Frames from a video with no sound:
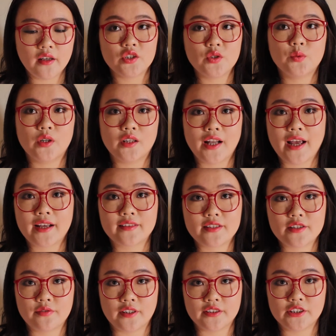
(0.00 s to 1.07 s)
you will like
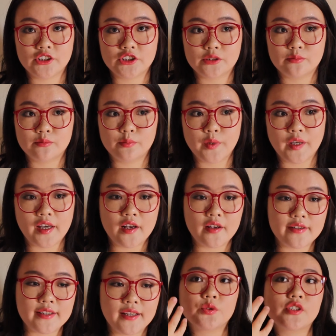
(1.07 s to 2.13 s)
this foundation
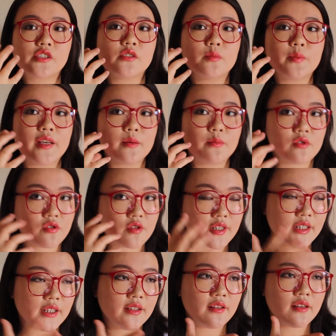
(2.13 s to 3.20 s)
because you'll still be able to
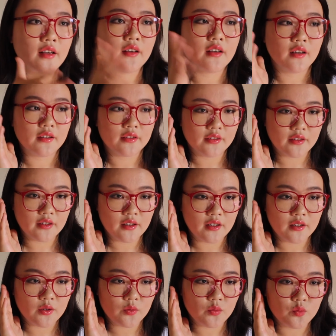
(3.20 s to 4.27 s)
see
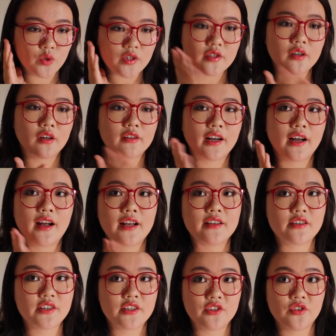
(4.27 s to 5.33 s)
what's going on
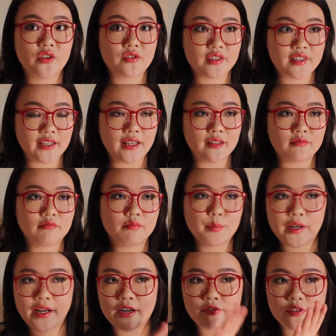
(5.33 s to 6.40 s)
underneath your skin,
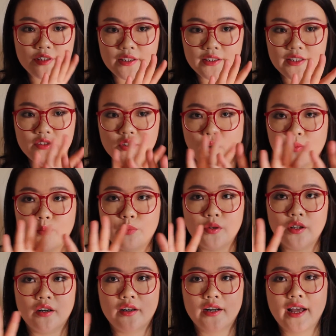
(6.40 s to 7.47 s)
but everything is all
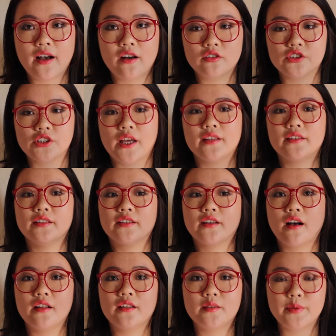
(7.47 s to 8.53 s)
blurred out and the
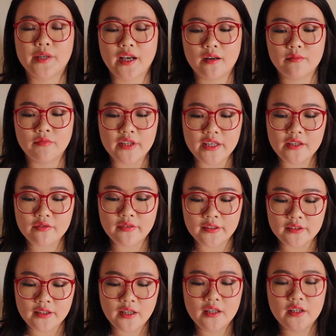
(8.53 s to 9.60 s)
color become
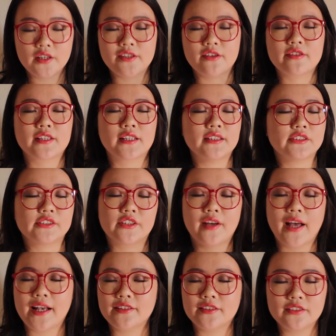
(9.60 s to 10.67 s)
even. Your skin still
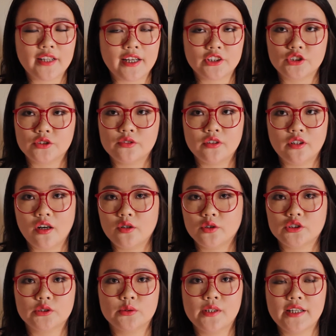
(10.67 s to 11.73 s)
has a natural glow
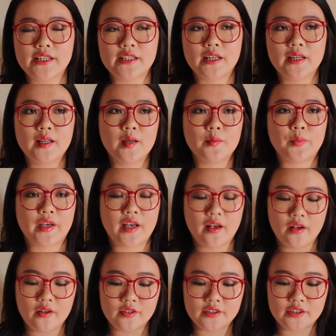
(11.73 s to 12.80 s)
to it
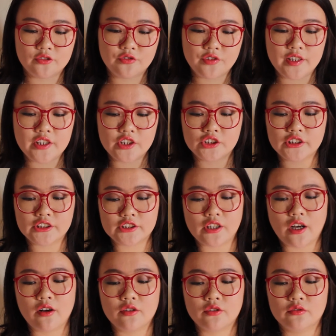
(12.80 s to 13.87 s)
because the finish is
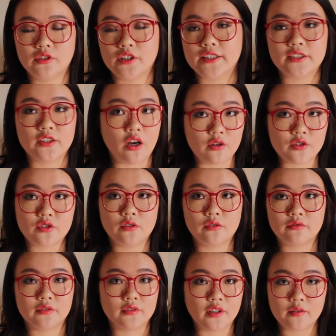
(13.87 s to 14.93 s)

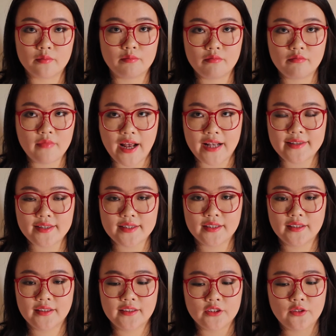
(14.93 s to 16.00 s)
also not matte.
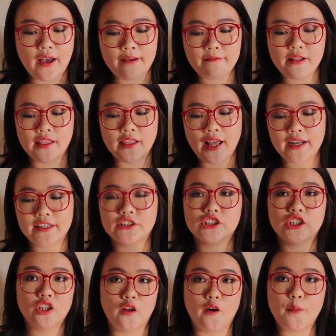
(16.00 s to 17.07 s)
You have a light
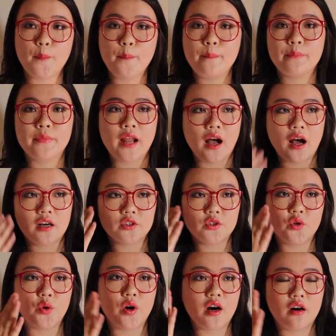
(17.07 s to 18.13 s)
glow on
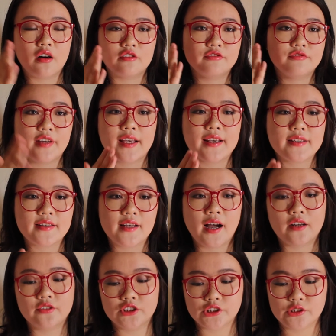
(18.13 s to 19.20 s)
your face
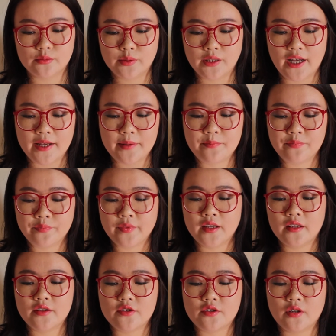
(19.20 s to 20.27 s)
after you apply.
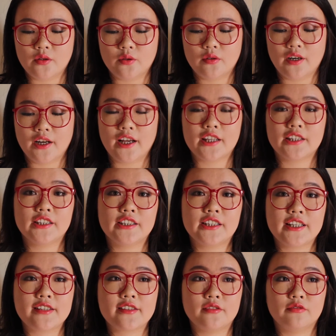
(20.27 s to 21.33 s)
So I think
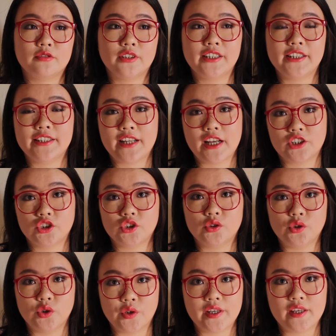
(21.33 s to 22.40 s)
it's a really natural
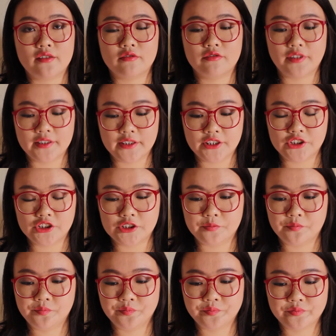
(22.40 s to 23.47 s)
looking
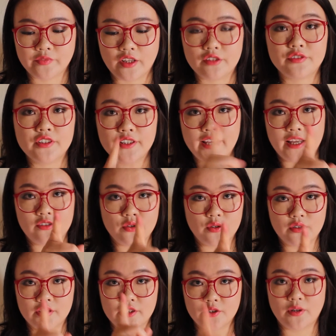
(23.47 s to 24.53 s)
foundation if you get
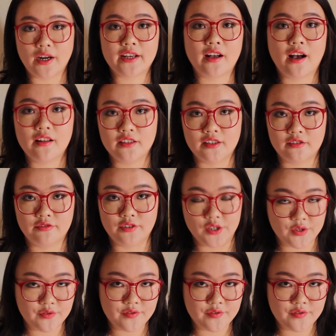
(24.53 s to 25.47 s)
the right color for your